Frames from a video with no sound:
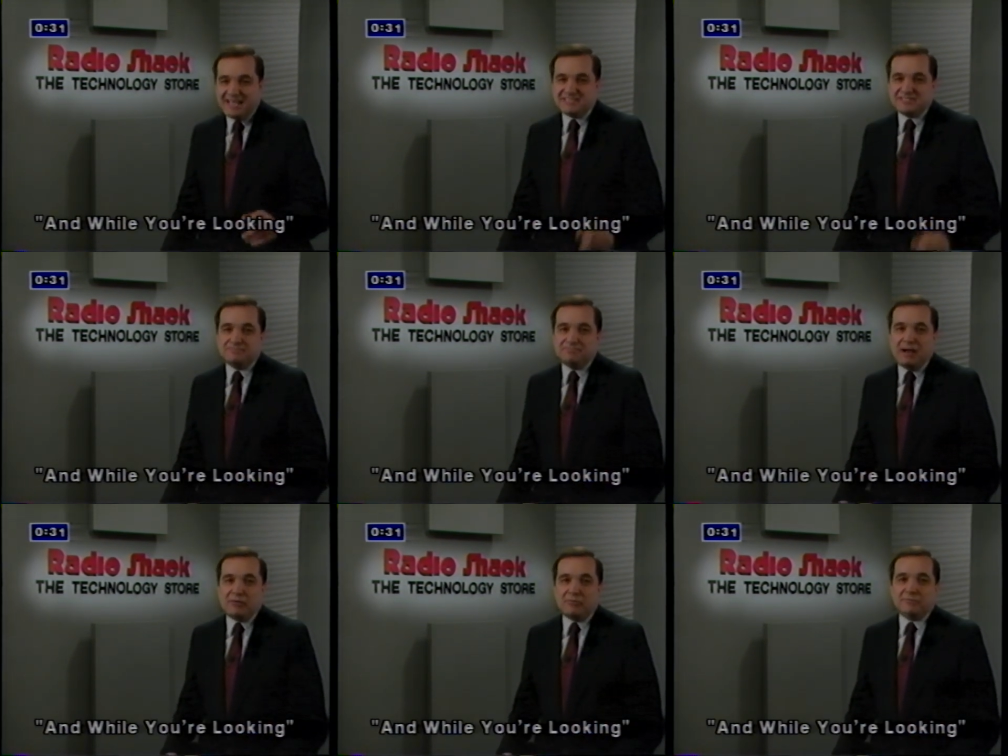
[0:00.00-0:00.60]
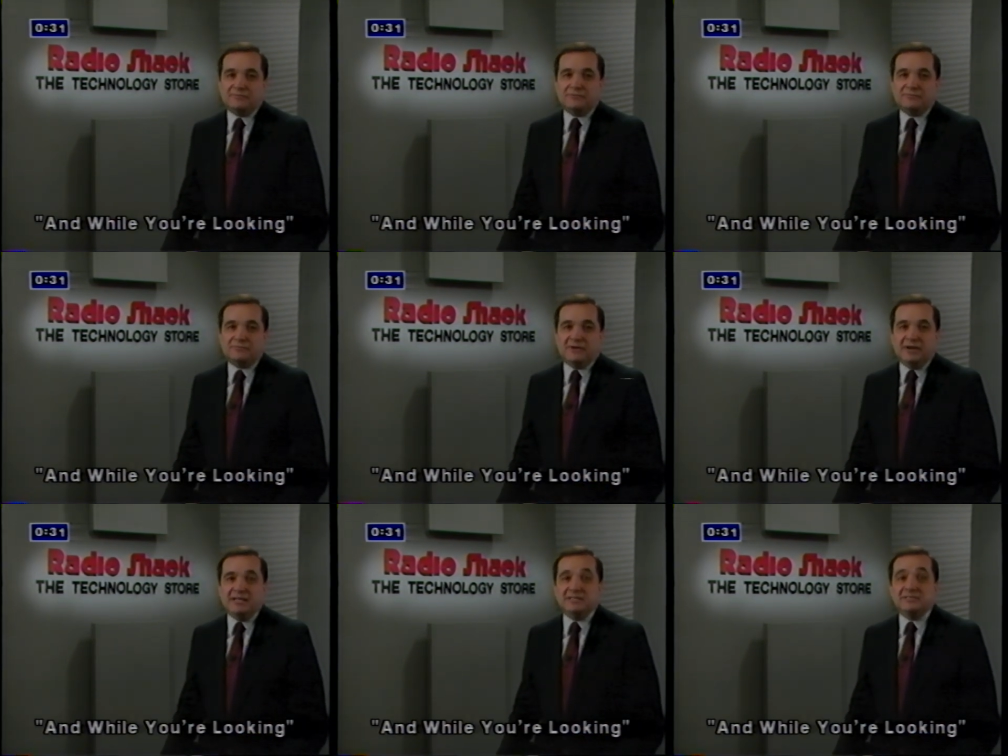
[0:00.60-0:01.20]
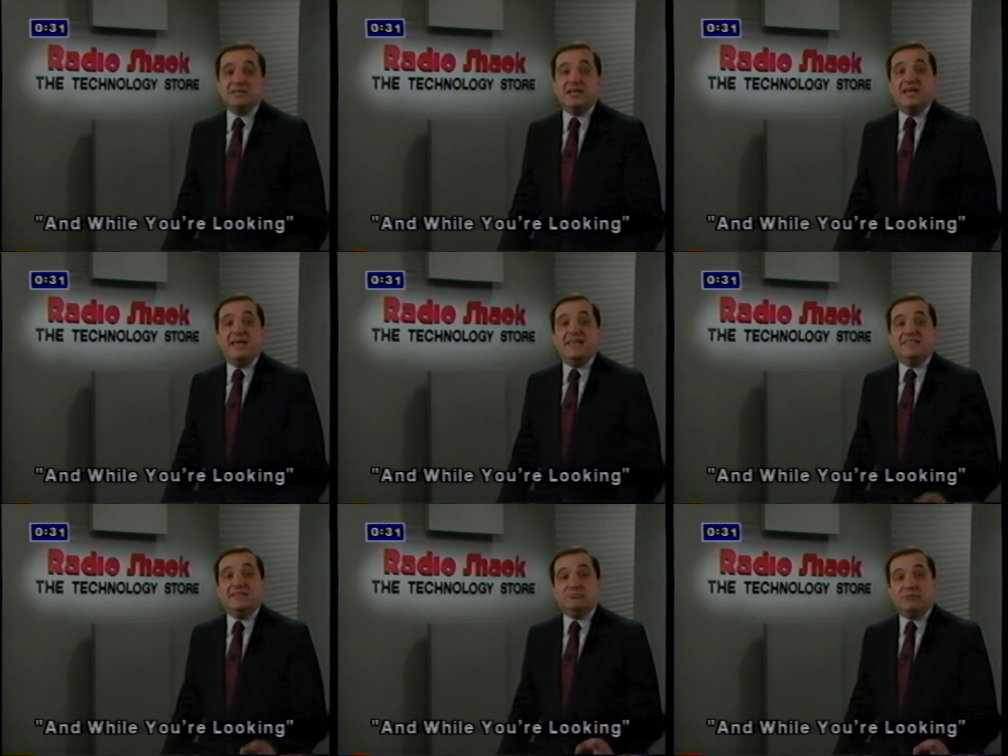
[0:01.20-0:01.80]
That's a powerful phrase
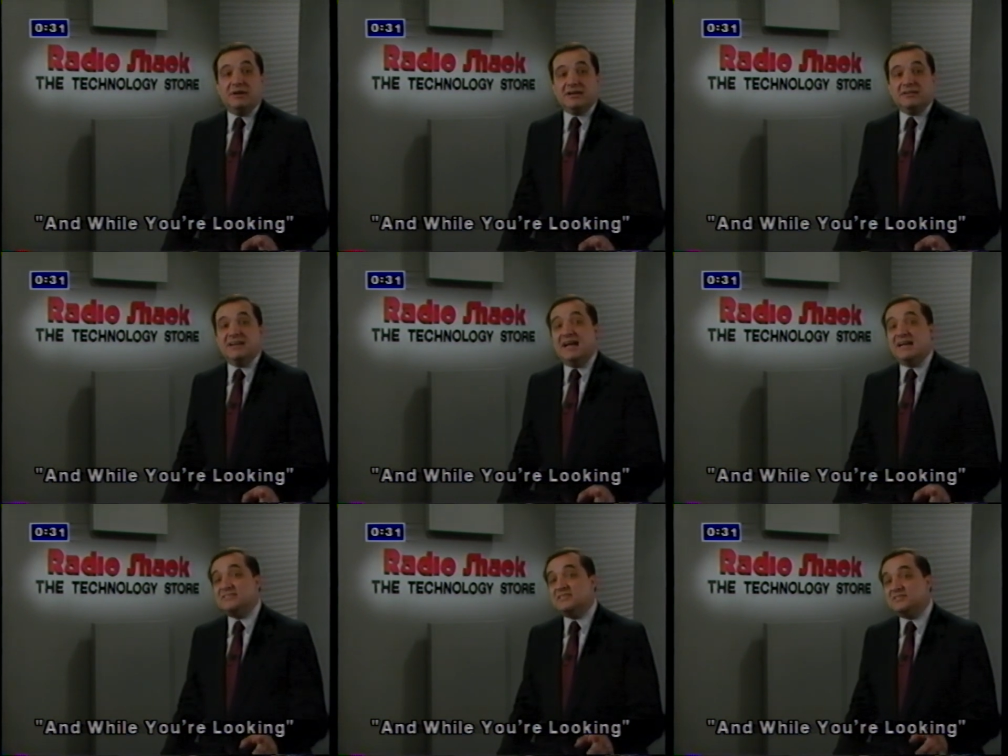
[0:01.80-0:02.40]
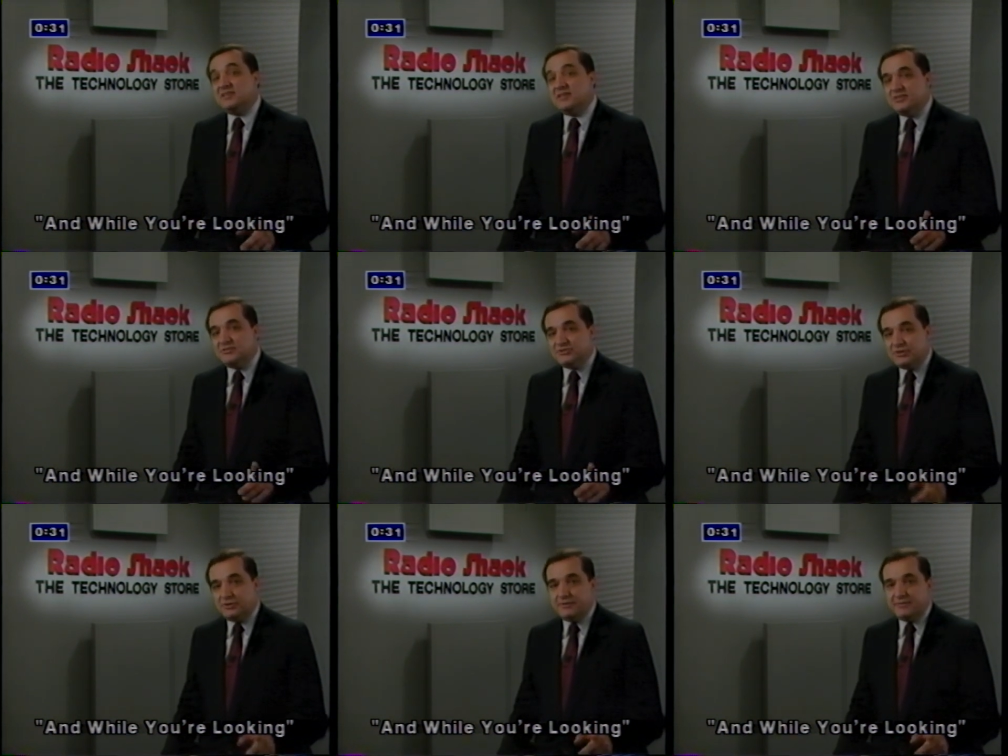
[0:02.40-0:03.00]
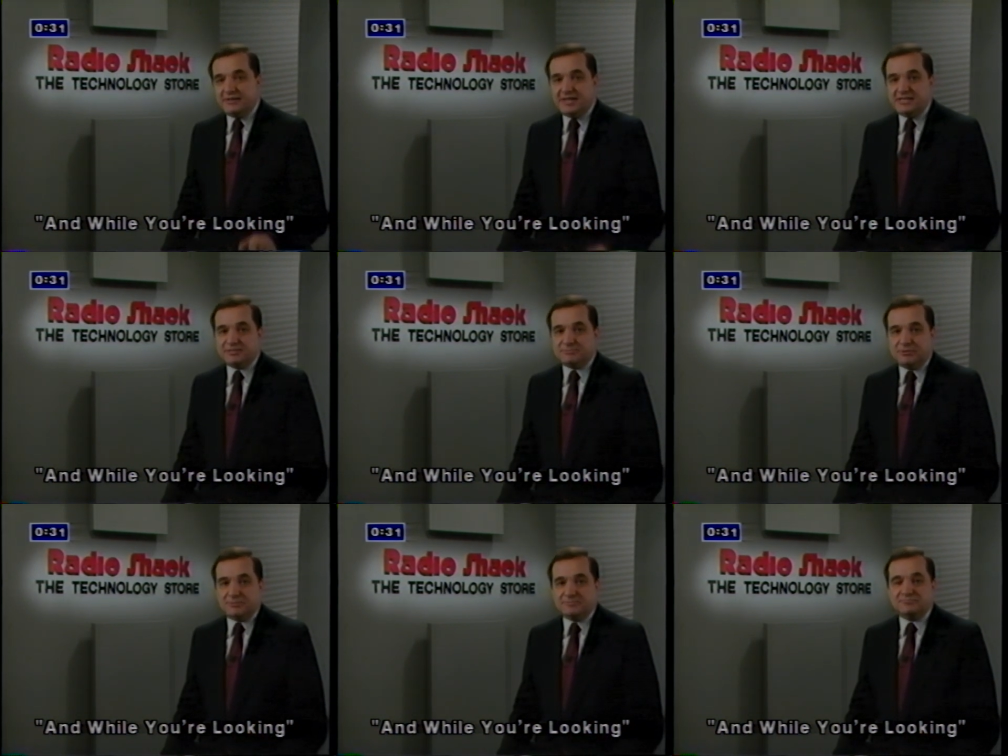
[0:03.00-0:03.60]
that recognizes the concern of the
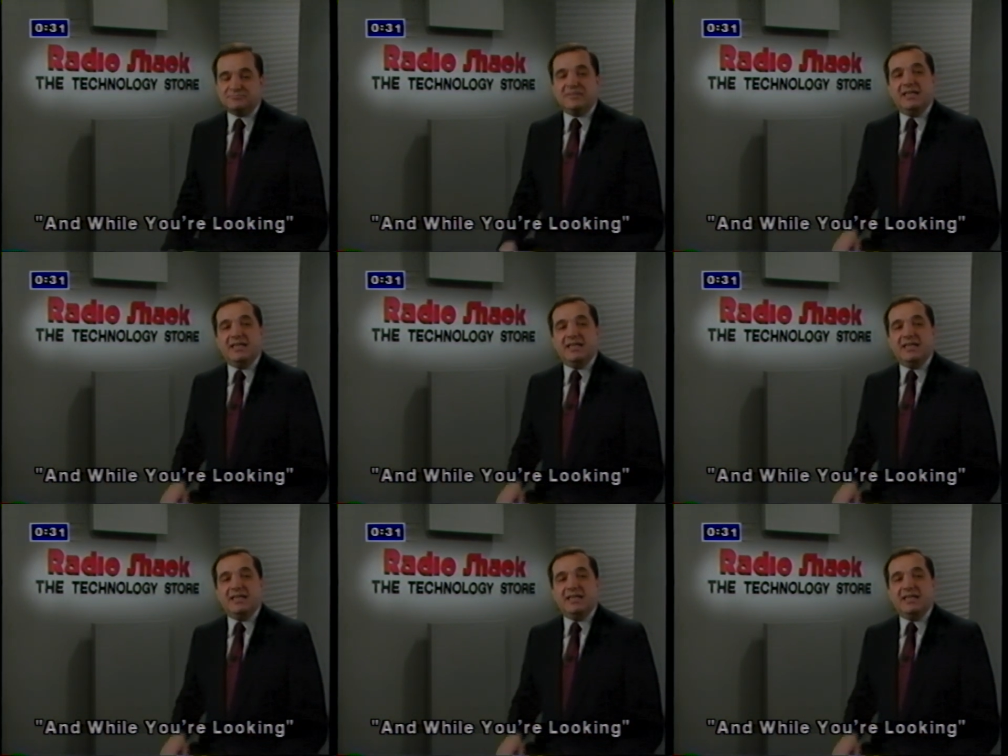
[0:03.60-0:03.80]
customer.